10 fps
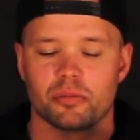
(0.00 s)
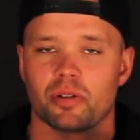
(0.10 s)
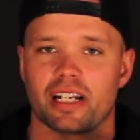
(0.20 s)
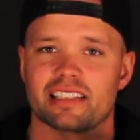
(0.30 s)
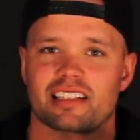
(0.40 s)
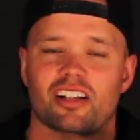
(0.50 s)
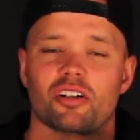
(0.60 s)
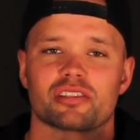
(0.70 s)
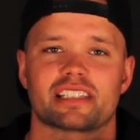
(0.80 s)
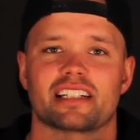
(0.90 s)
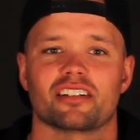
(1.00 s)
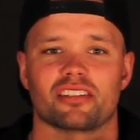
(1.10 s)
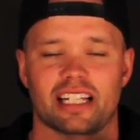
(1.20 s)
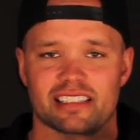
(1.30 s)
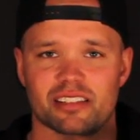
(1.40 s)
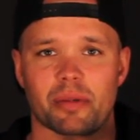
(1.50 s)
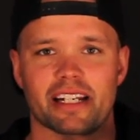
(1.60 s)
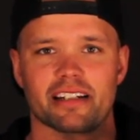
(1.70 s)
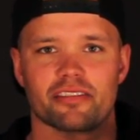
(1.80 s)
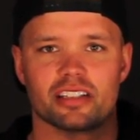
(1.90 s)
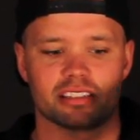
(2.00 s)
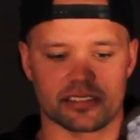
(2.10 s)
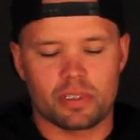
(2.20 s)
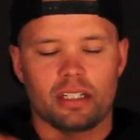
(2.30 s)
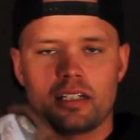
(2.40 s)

But it has a closed heel. That's the main difference.